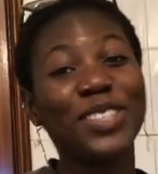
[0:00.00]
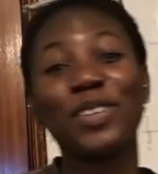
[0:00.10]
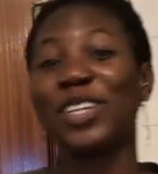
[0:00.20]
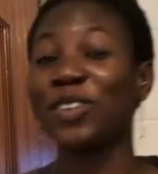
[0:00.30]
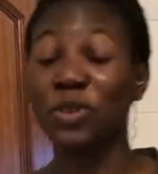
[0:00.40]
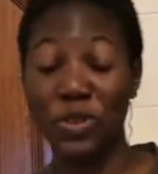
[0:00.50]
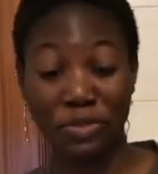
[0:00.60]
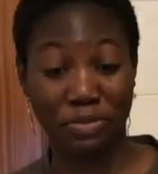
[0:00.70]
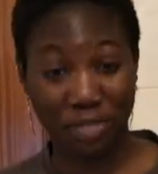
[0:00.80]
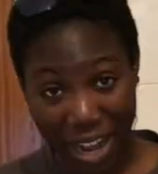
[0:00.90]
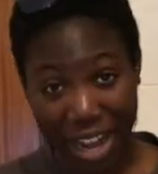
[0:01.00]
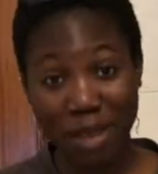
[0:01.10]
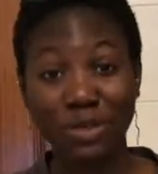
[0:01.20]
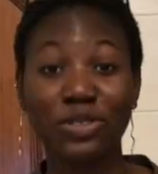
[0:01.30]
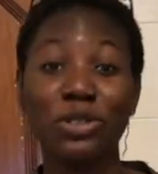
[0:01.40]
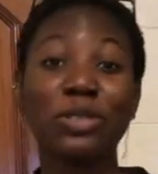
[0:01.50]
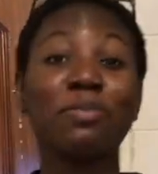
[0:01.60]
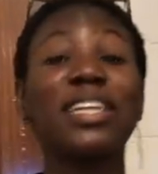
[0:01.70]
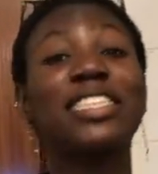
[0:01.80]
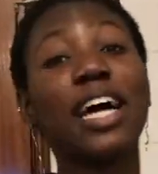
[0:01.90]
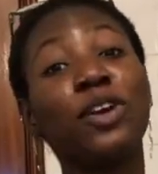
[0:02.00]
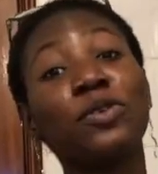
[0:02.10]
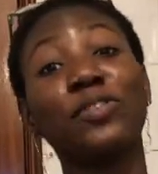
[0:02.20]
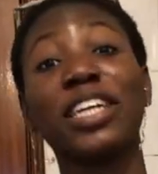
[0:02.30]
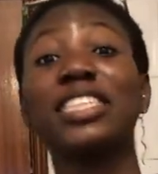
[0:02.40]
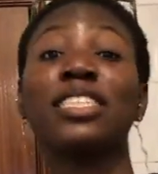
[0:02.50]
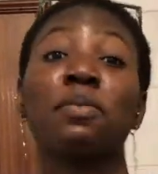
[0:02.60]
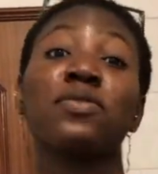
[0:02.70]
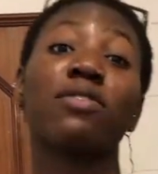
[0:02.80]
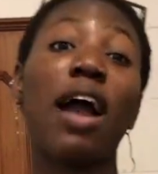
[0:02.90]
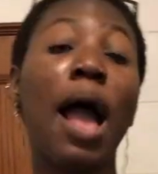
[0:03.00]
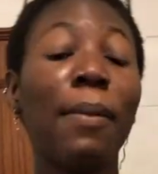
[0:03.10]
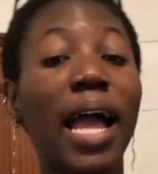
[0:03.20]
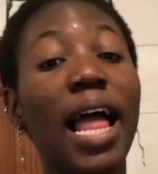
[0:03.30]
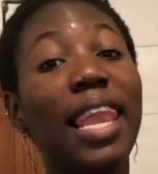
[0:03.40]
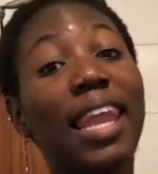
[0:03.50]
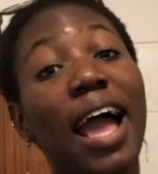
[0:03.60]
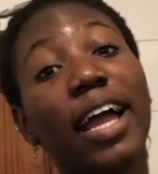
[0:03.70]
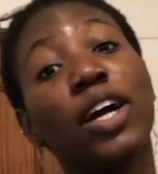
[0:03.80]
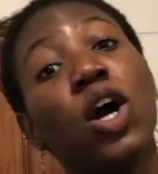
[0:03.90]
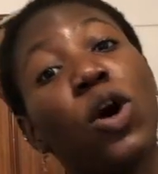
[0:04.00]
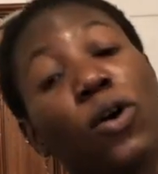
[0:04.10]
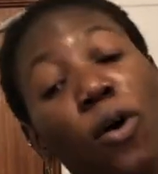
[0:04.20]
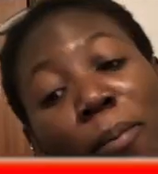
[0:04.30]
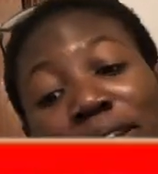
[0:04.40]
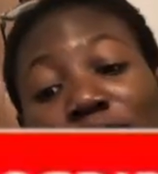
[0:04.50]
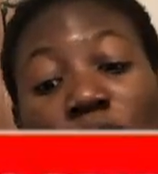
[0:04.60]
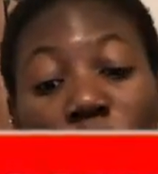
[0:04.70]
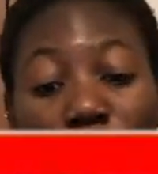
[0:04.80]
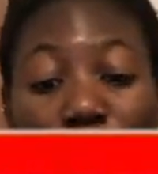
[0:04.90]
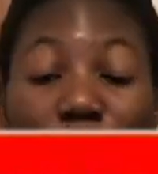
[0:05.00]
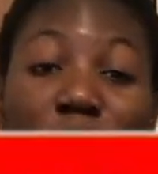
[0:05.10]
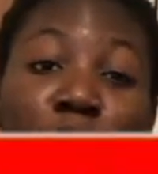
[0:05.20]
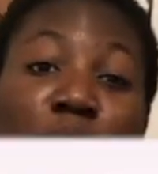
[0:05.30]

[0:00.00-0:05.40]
You already know the vibes. If you're new to my channel, don't forget to subscribe, like, comment, all them